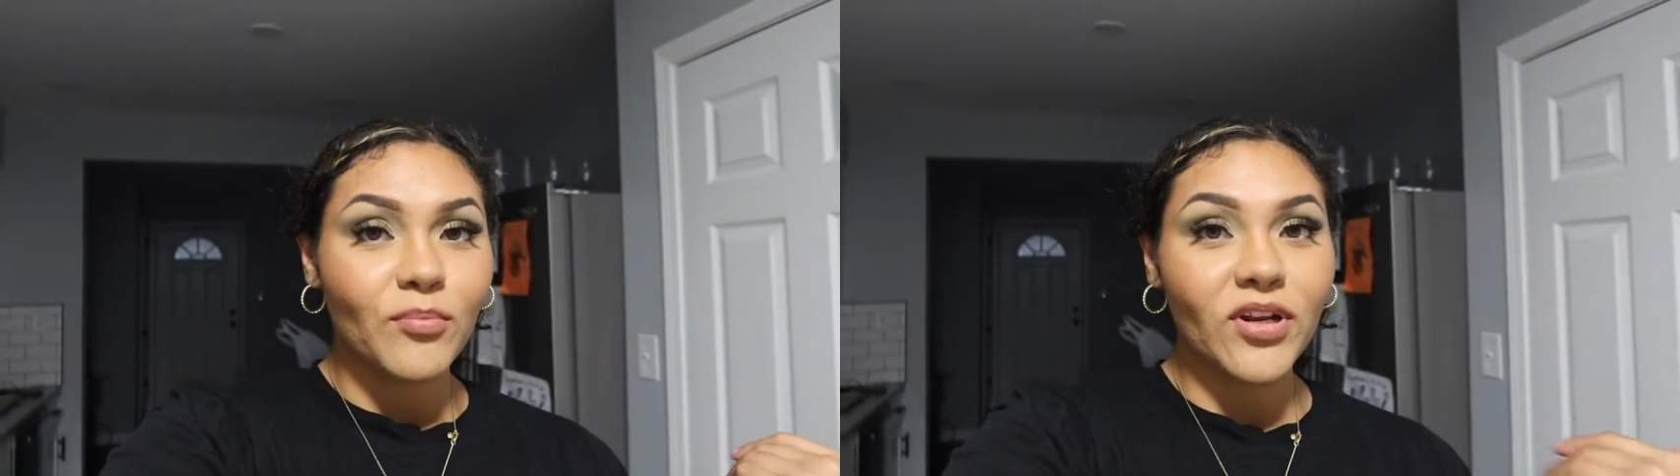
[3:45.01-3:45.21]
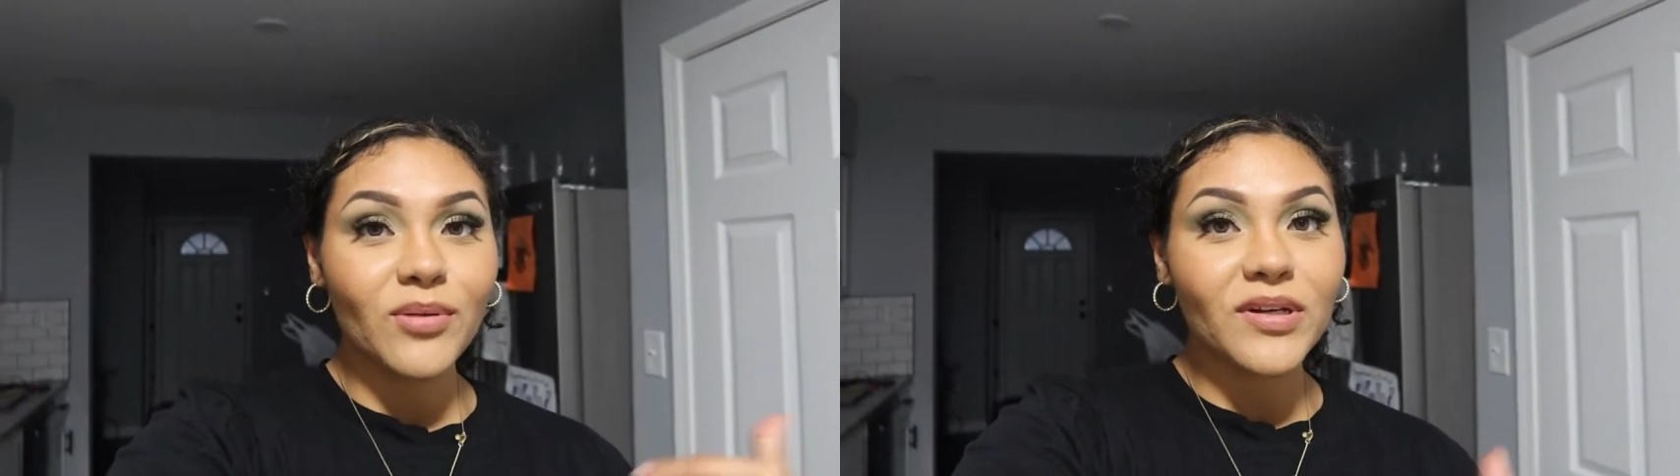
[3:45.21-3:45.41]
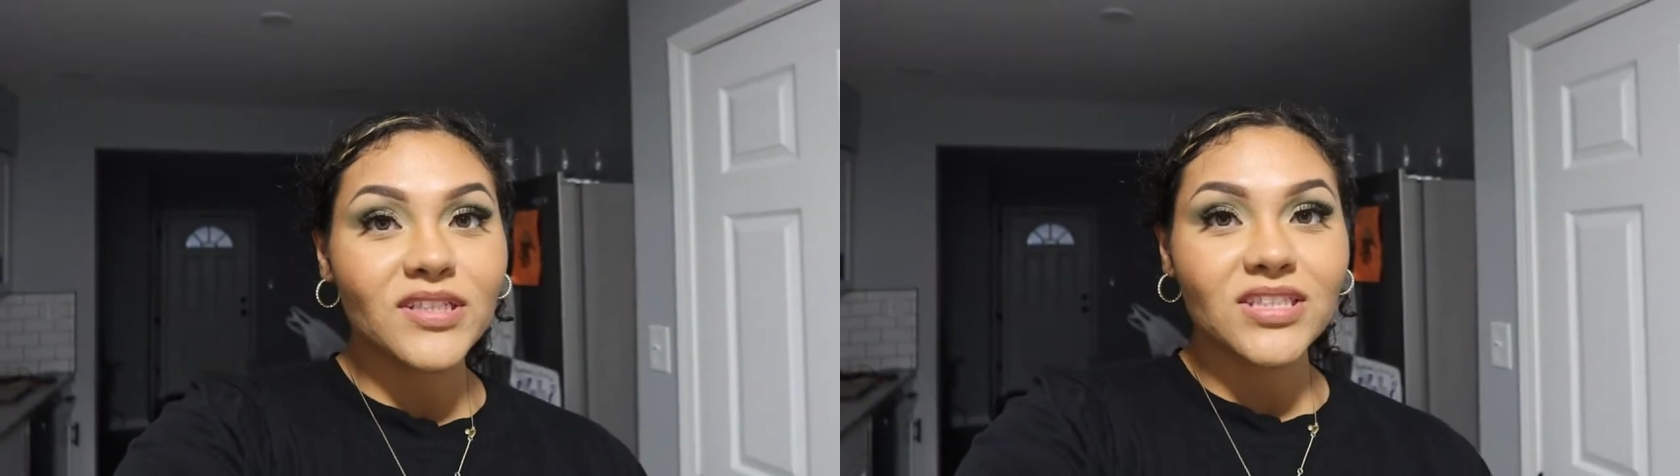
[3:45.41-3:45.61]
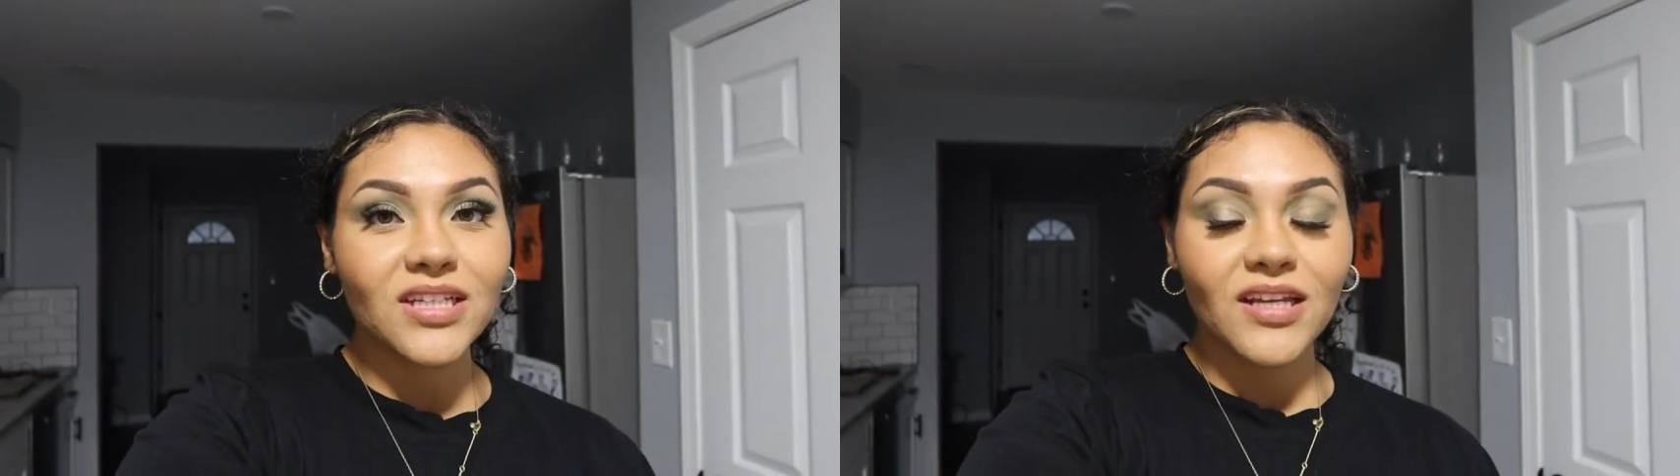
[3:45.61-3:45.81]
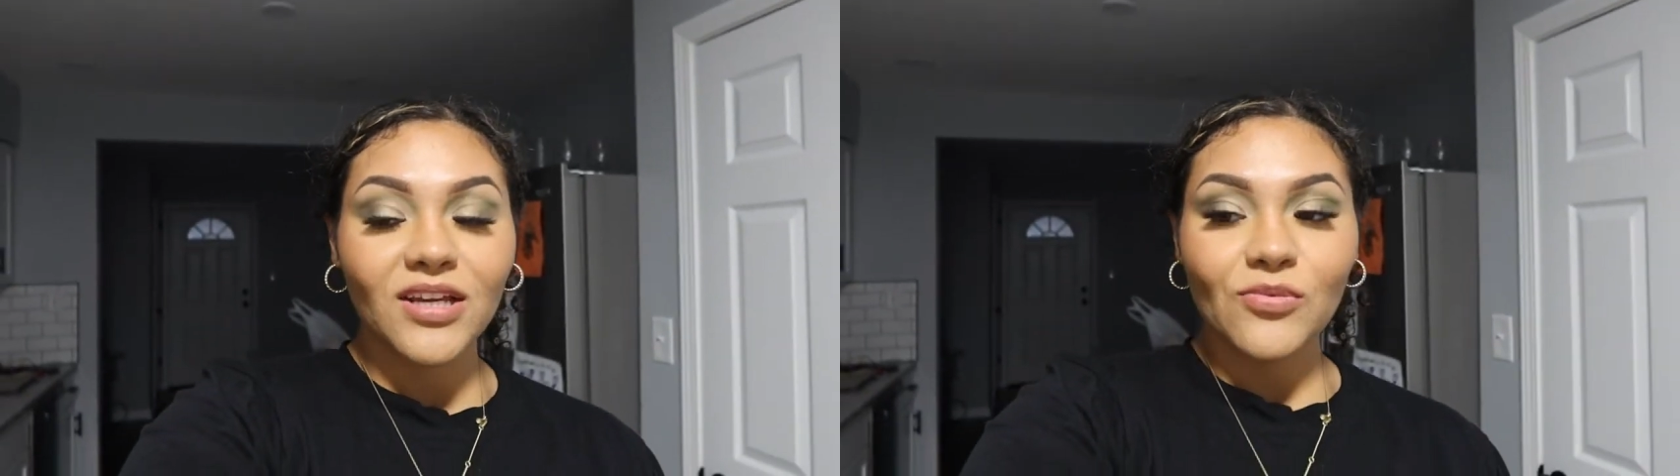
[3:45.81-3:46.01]
pretty much
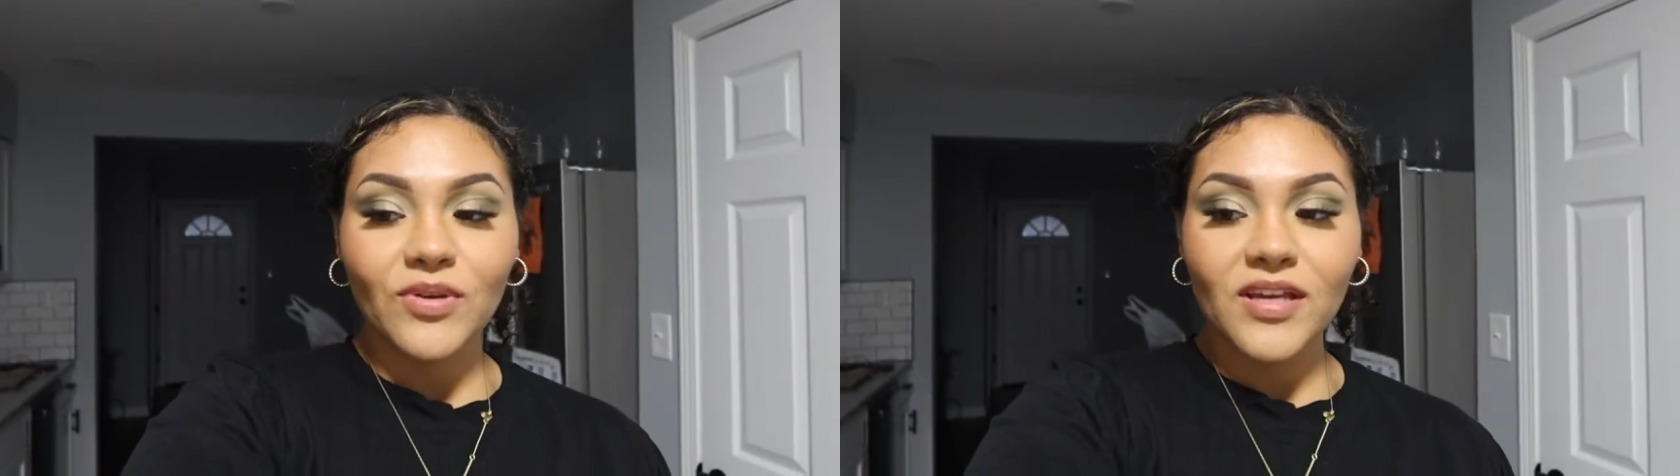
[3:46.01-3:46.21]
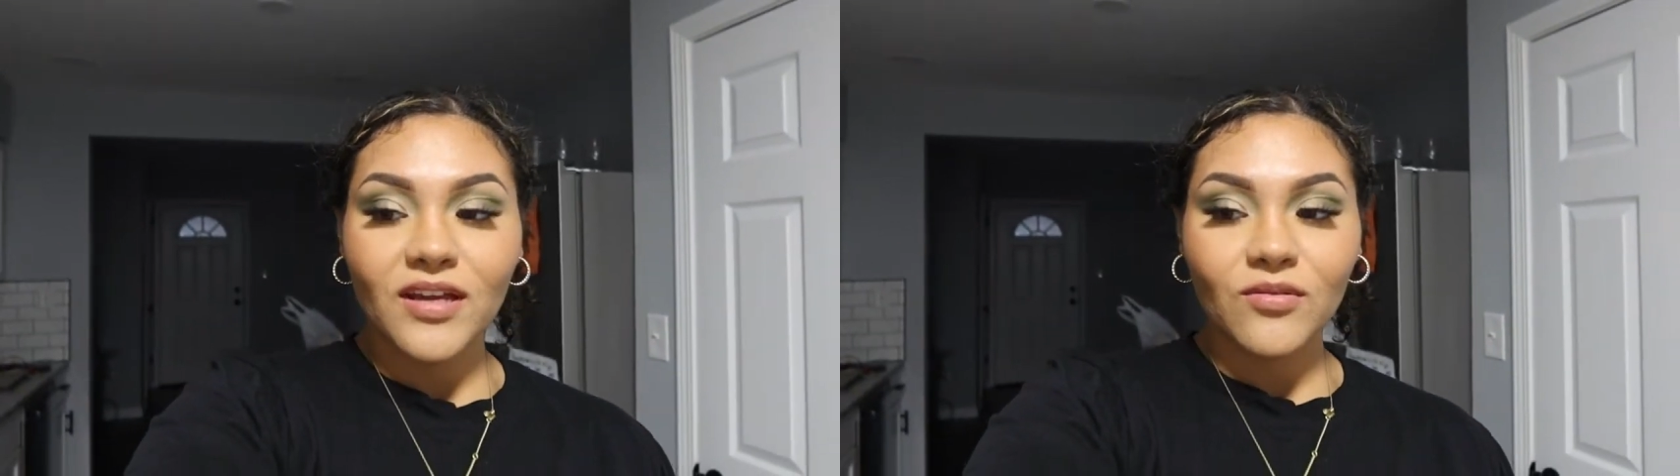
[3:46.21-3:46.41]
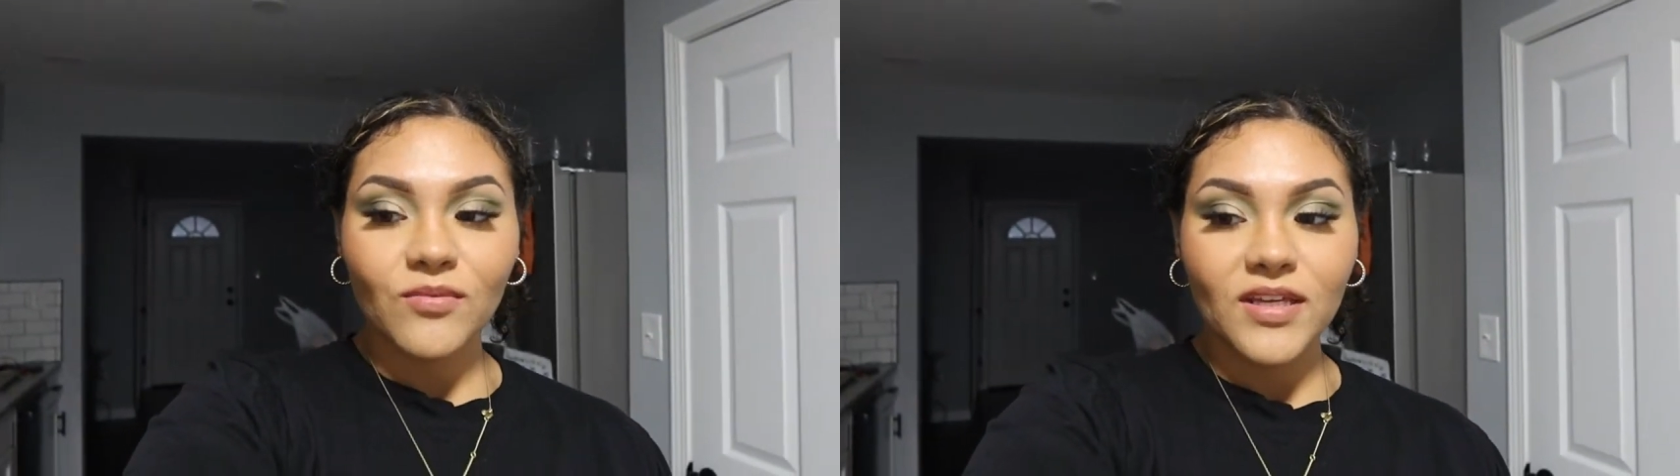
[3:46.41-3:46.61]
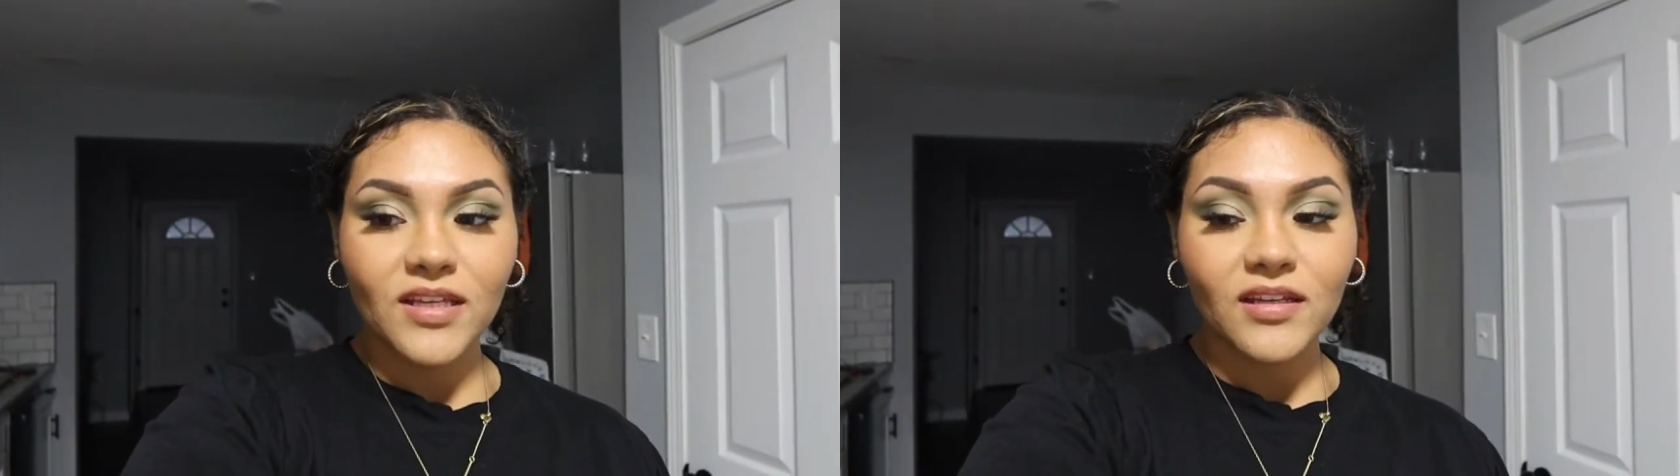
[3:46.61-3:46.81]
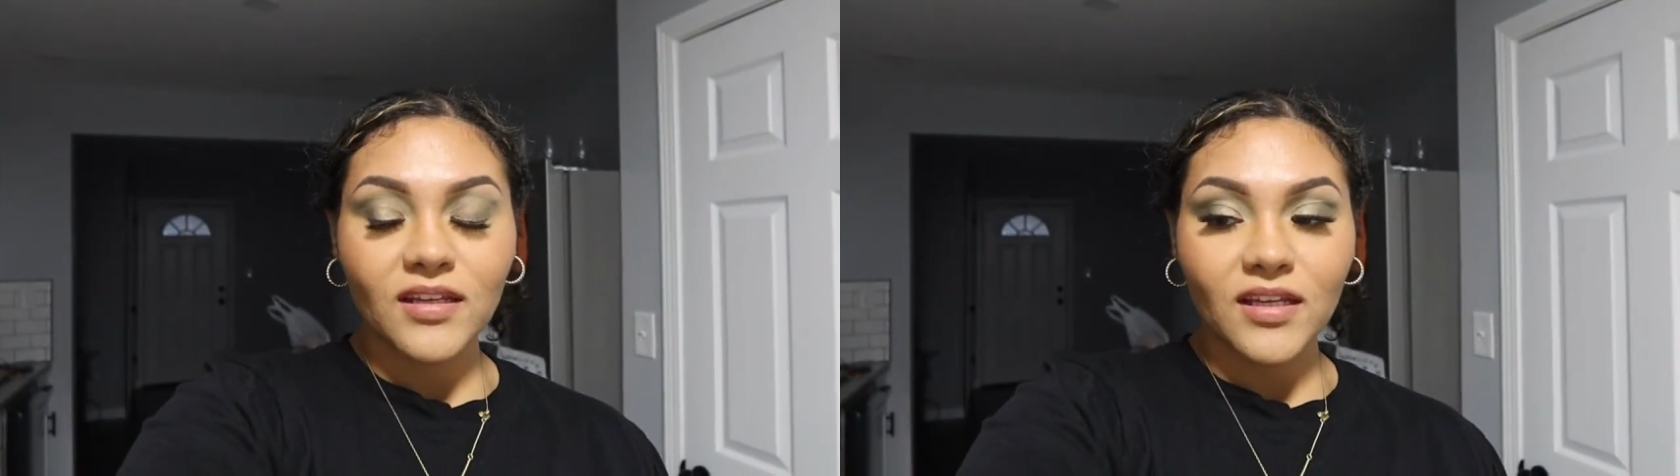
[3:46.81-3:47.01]
today we had
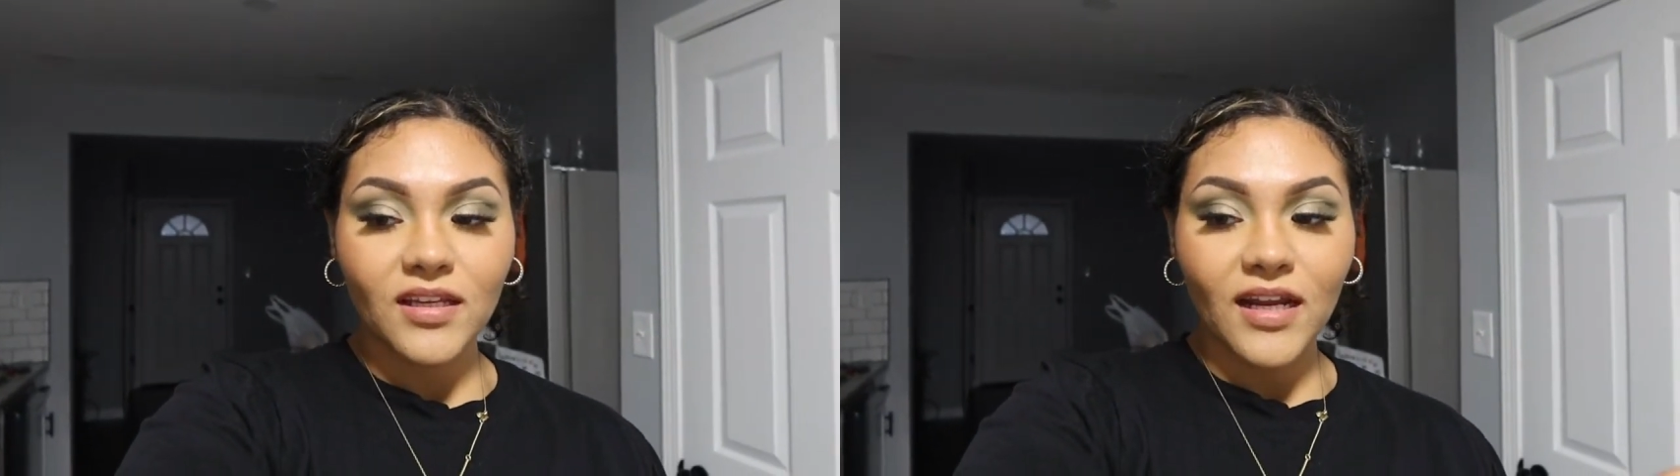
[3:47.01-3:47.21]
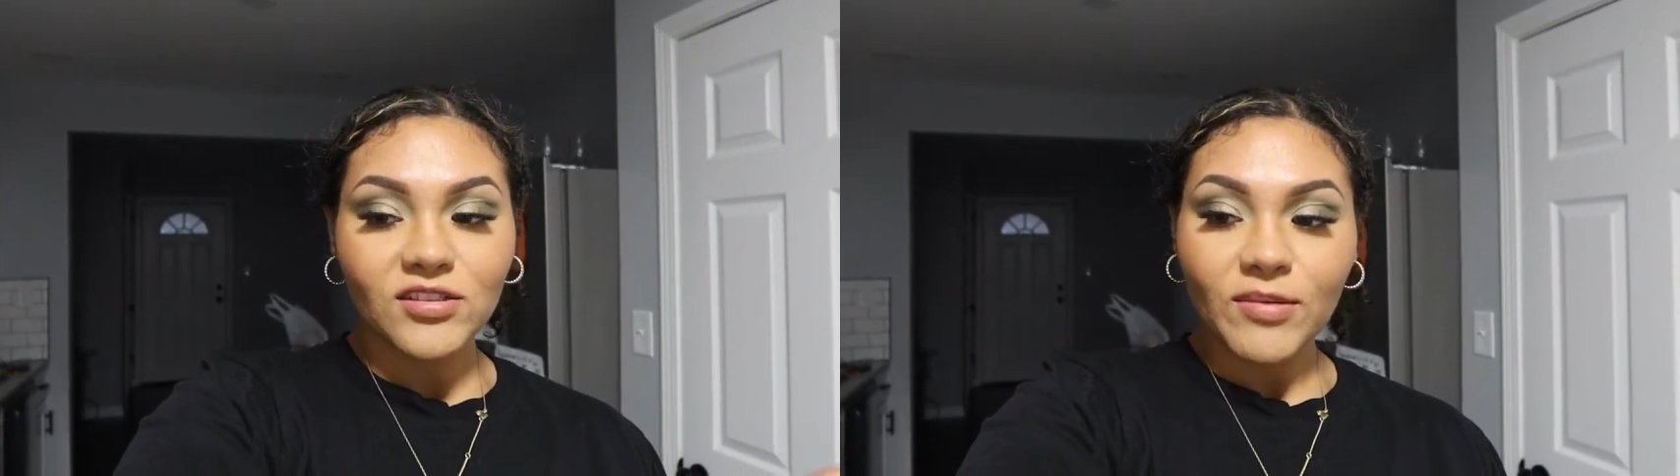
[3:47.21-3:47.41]
went and I